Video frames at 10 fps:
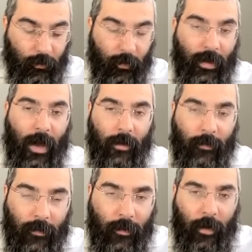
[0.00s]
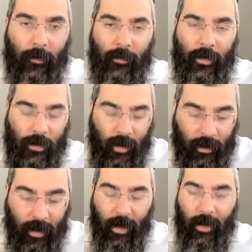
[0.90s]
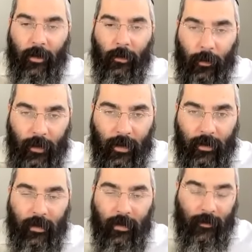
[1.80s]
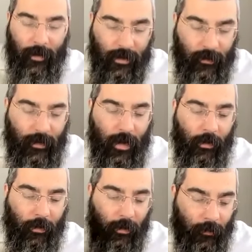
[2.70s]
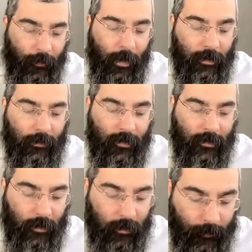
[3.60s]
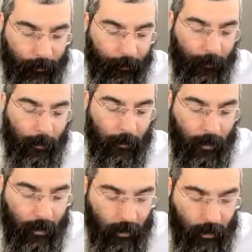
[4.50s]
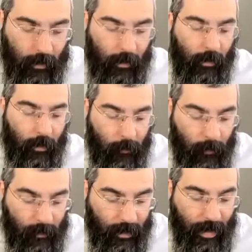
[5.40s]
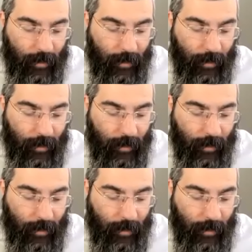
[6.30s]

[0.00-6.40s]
with Adam Rishon, include within the dimension of all parts of the soul. Coming